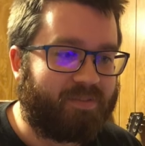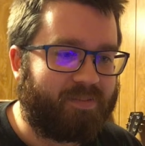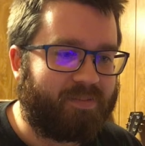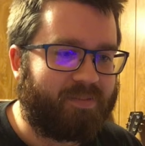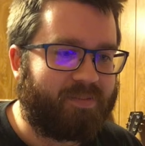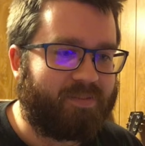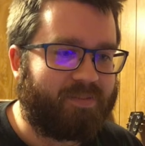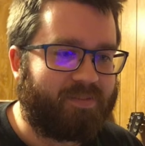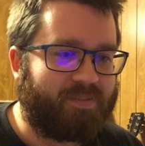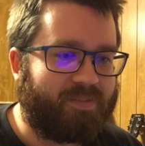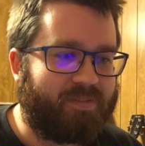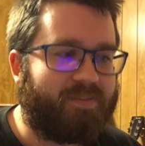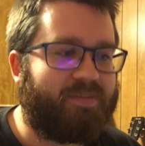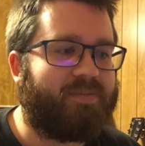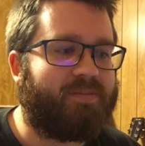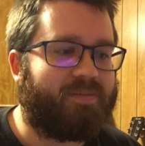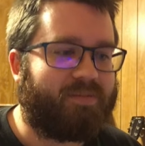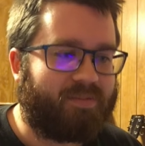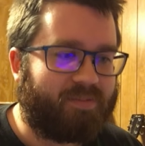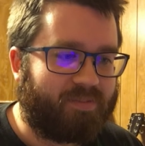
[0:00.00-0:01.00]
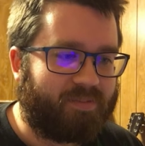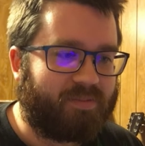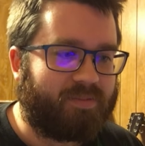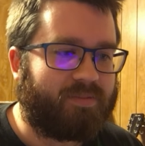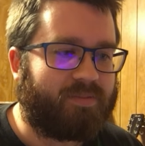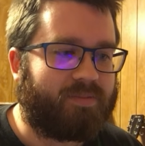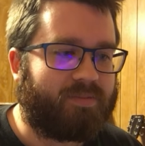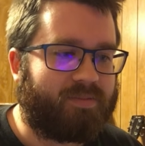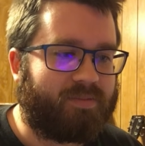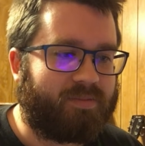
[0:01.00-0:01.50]

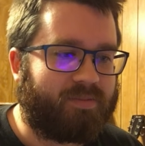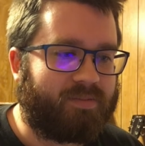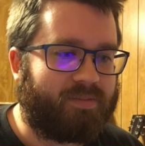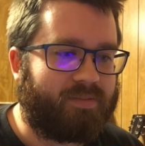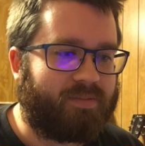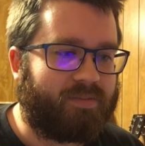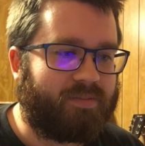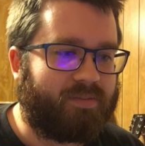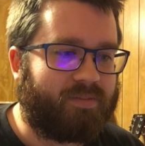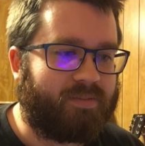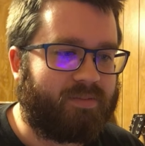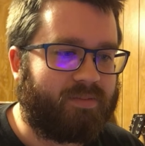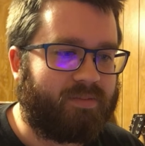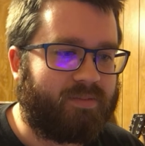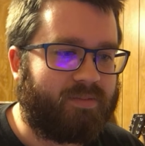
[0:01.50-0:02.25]
Nothing is said.